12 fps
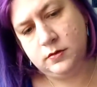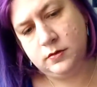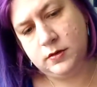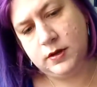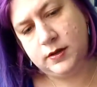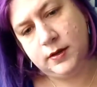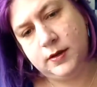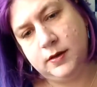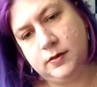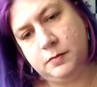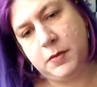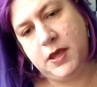This
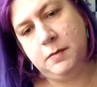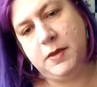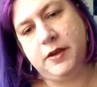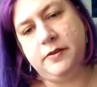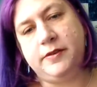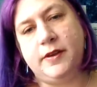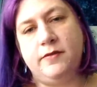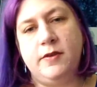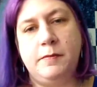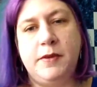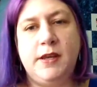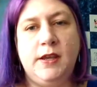is
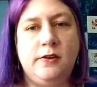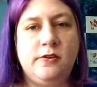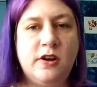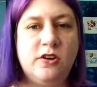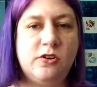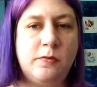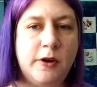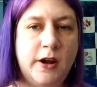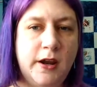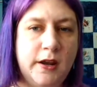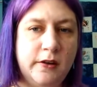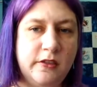PB07 Petite Treasure
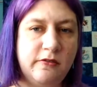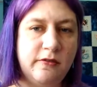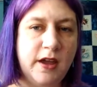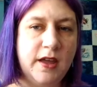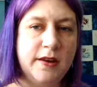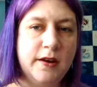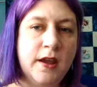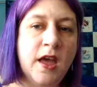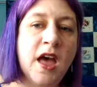Braid, the red.